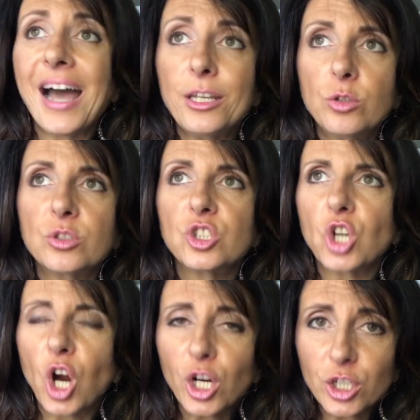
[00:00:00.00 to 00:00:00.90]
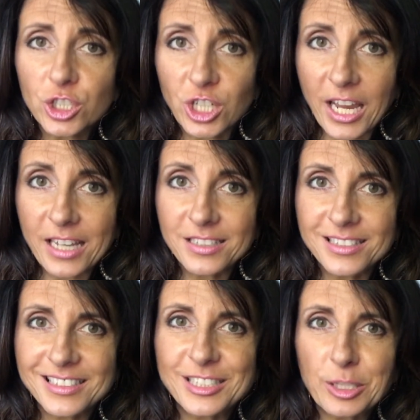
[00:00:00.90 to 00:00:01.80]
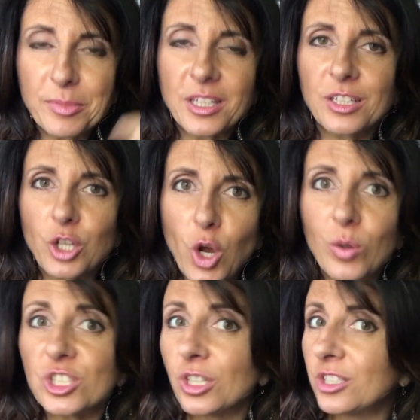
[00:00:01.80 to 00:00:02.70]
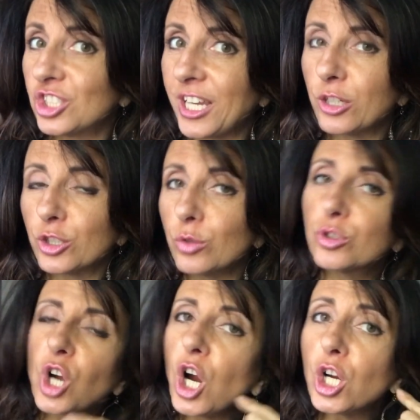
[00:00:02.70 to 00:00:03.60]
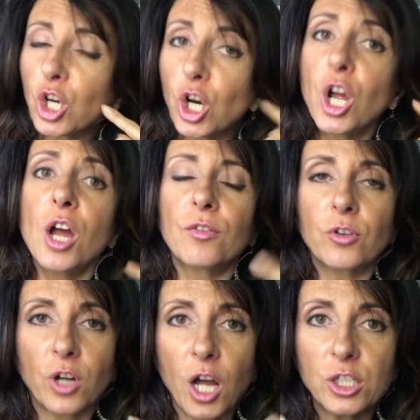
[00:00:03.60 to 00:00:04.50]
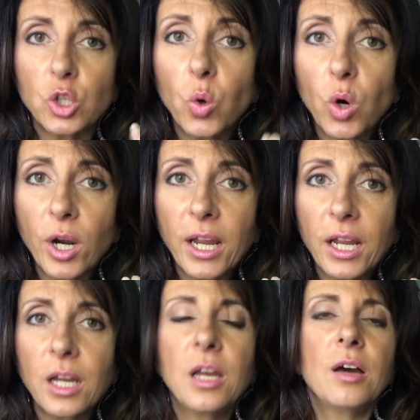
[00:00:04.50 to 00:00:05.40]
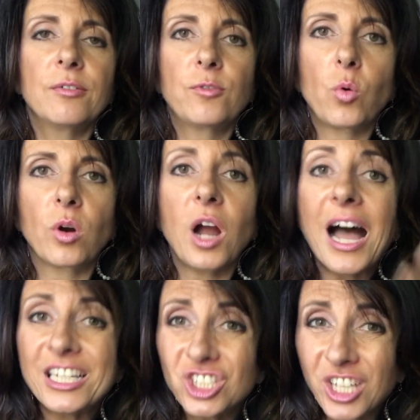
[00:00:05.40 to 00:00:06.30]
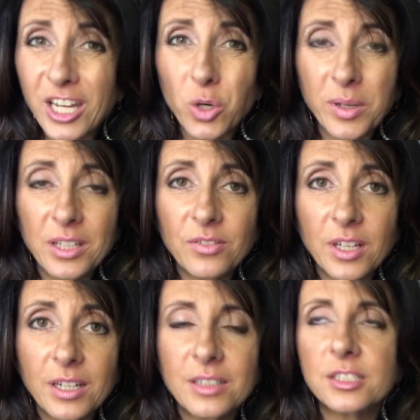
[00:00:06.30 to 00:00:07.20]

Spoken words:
I use darker shades, some of it, a shade or two darker for contouring, for eyeshadow even.